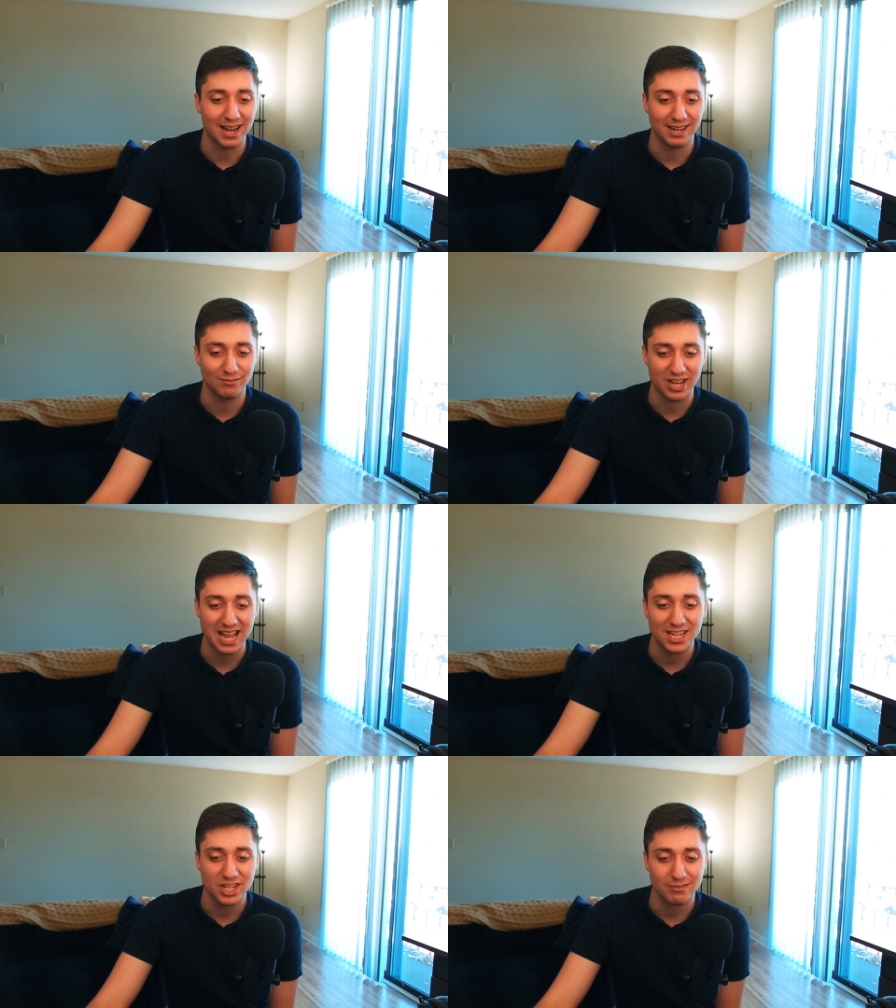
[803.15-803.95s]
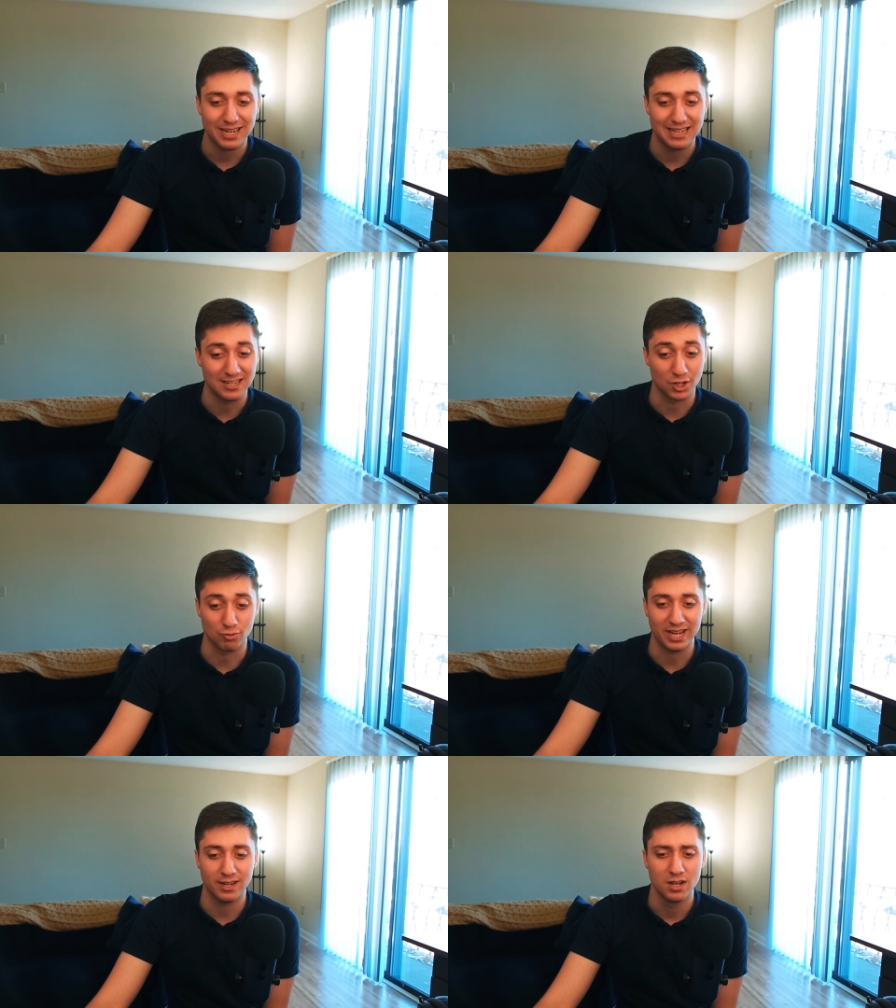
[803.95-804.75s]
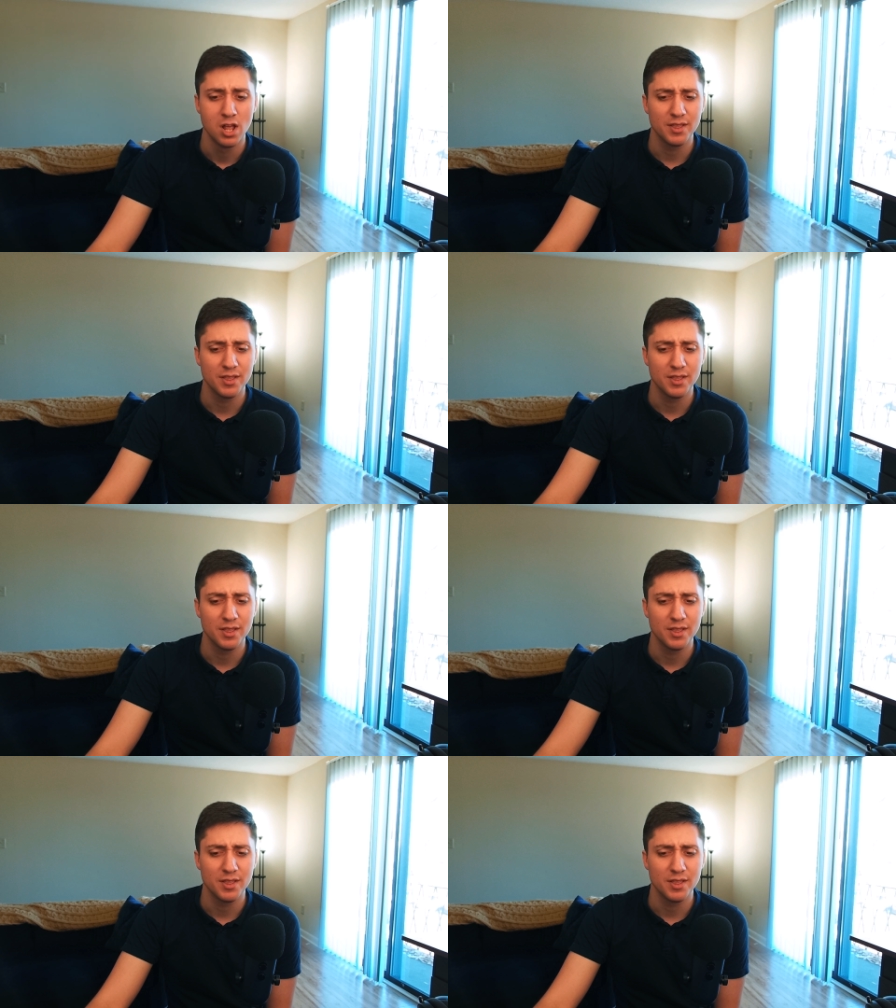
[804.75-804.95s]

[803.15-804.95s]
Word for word: I A I generated in a grid.